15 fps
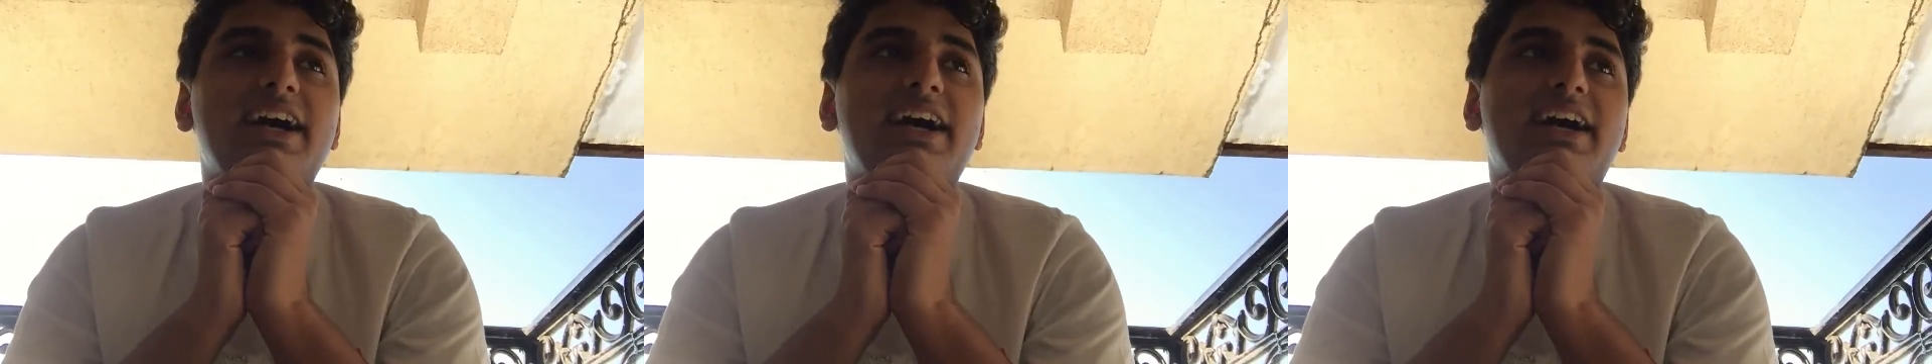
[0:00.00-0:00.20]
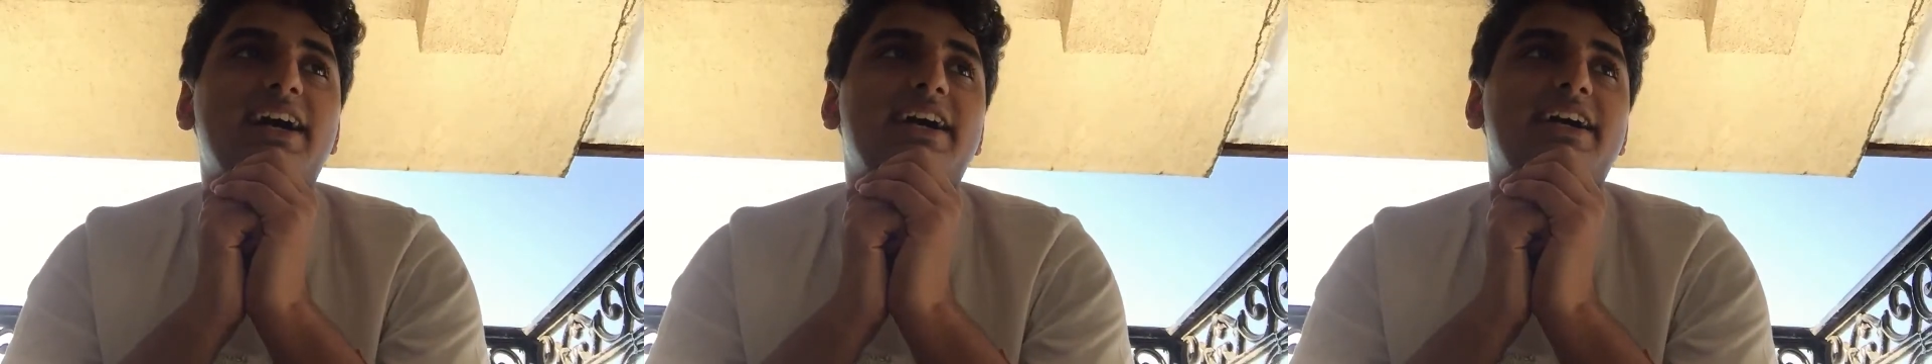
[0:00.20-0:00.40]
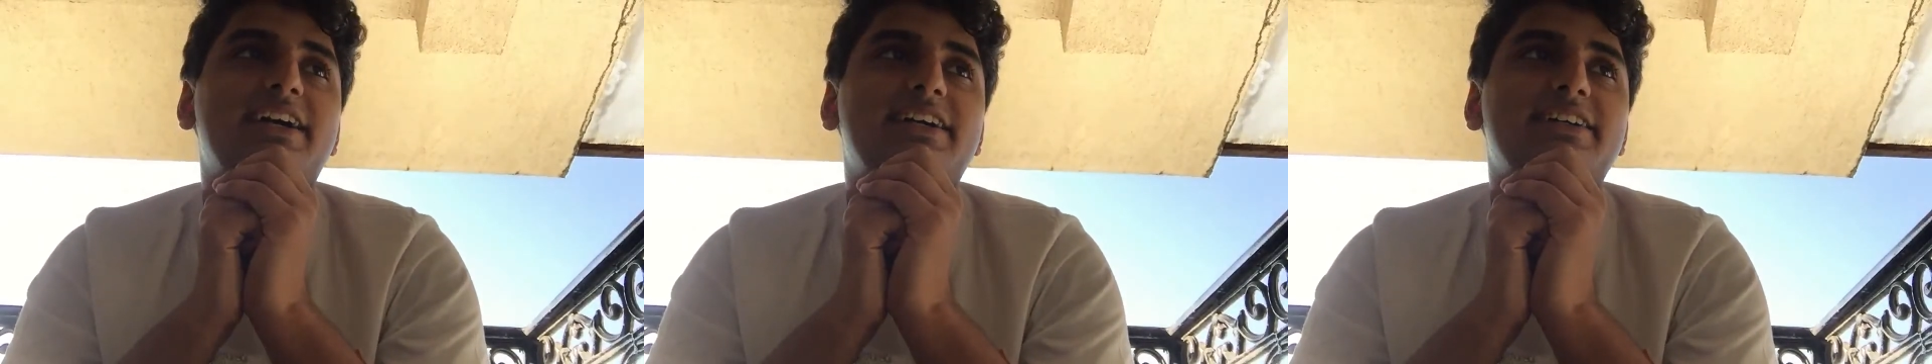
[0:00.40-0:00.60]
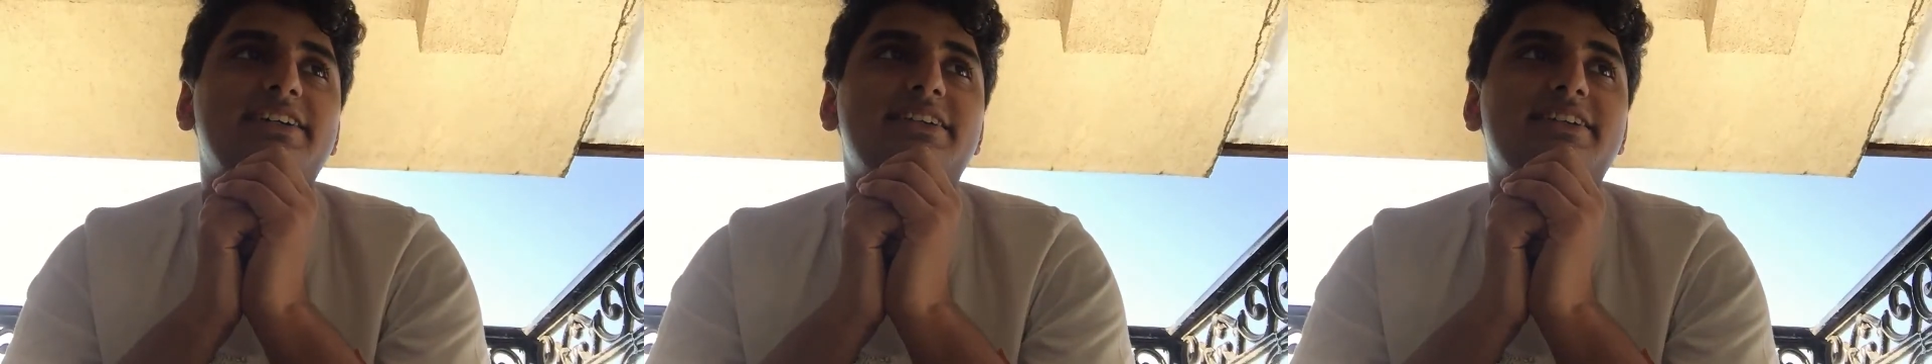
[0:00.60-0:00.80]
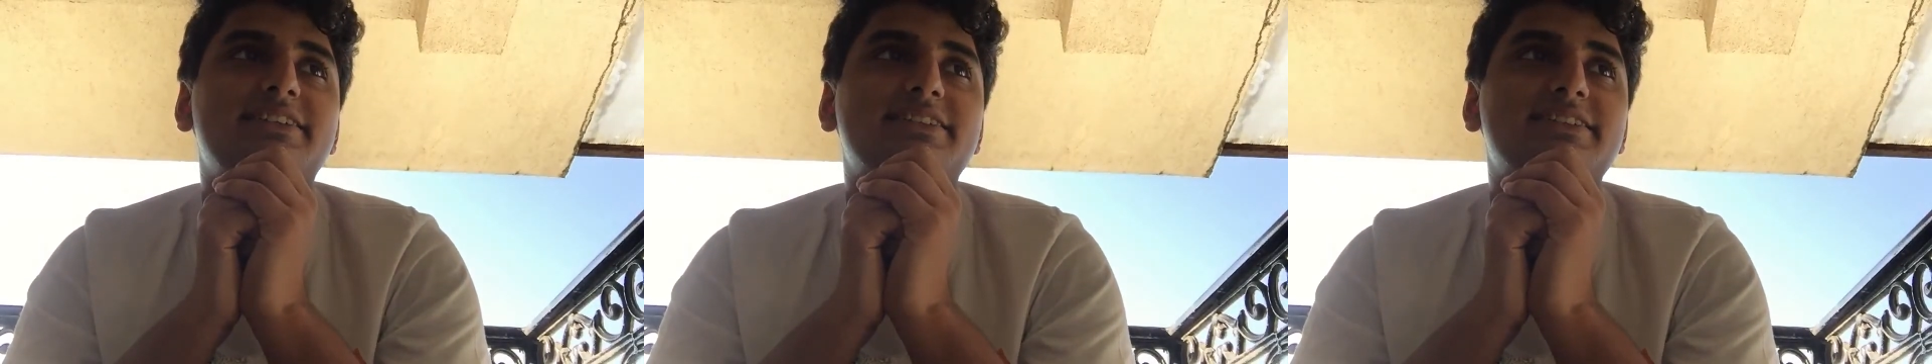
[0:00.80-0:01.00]

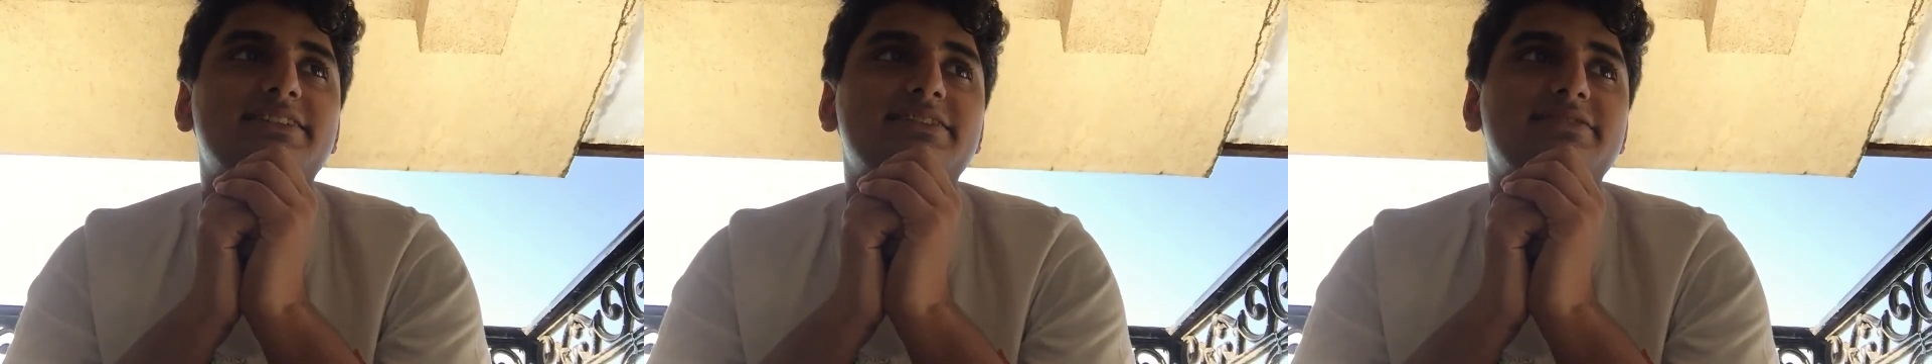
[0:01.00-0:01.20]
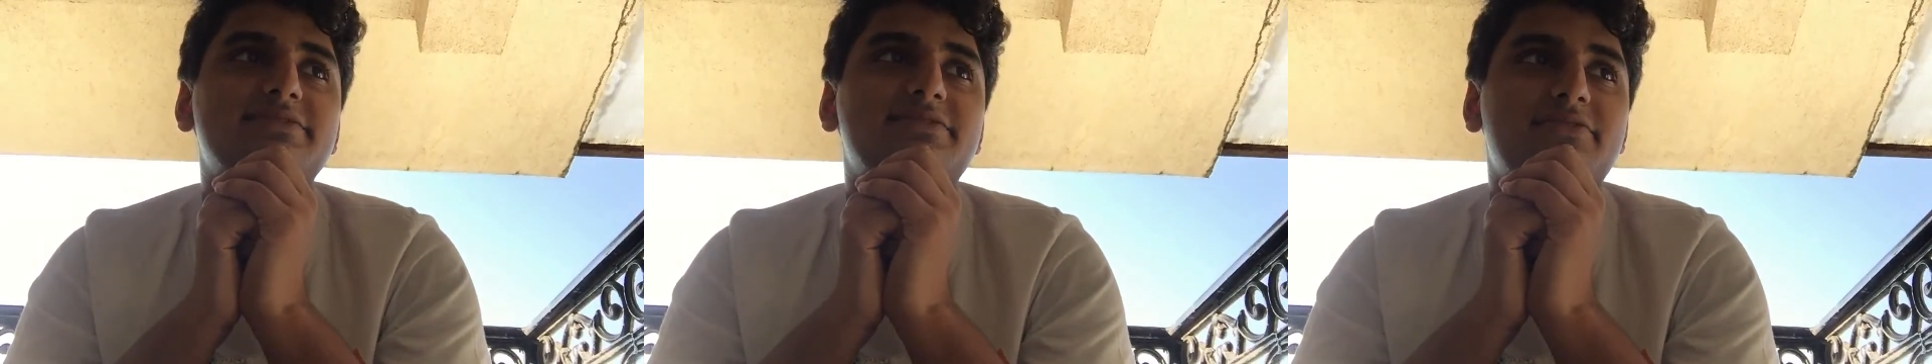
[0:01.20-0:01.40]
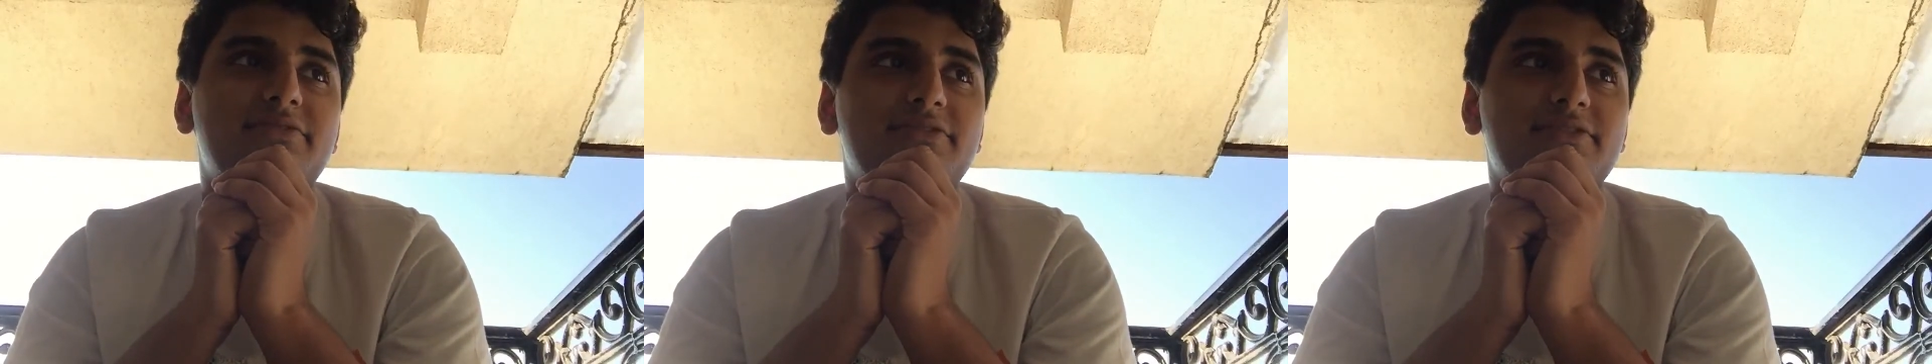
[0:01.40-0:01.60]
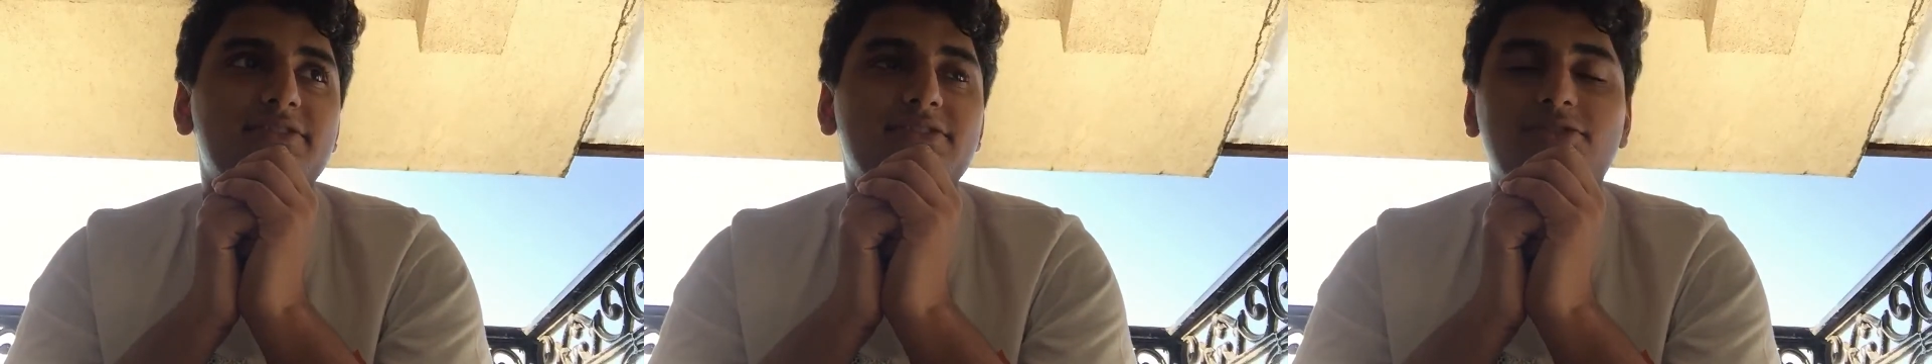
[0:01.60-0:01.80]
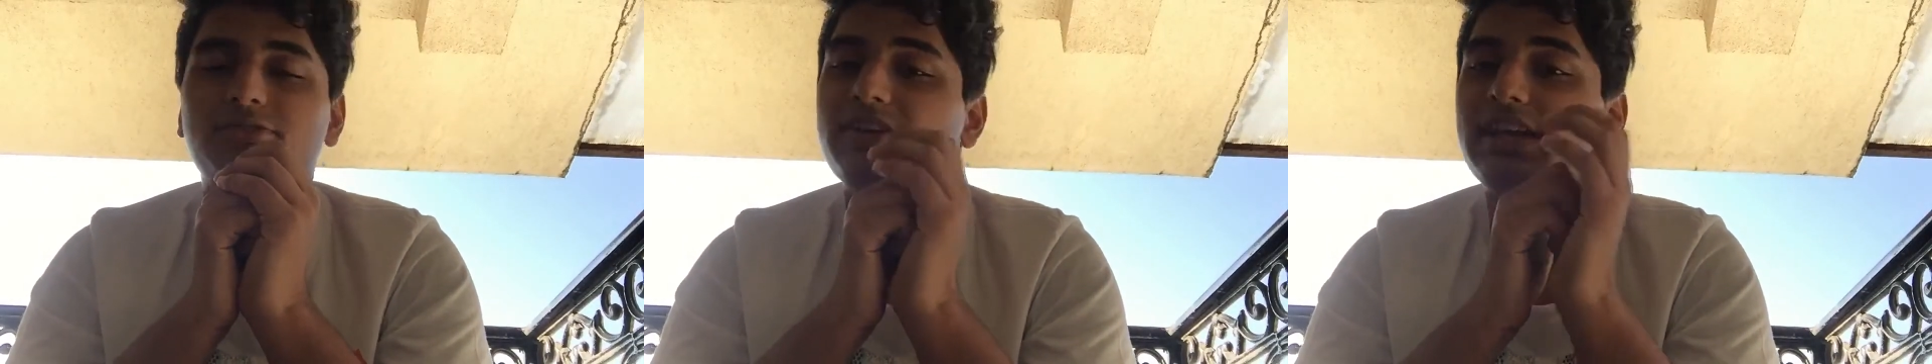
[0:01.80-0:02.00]
And
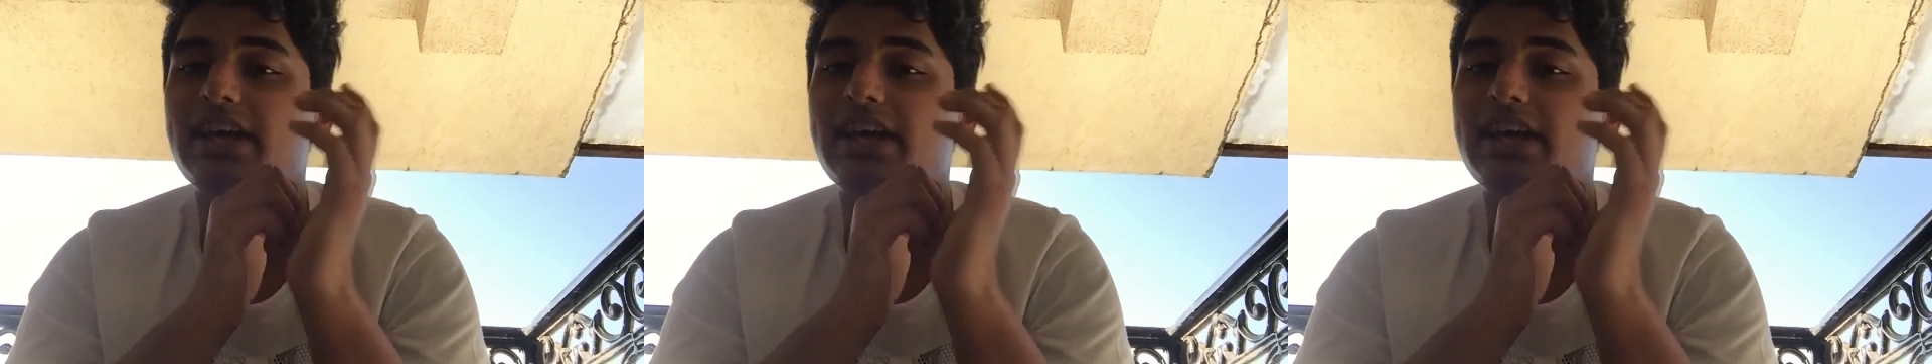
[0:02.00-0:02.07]
so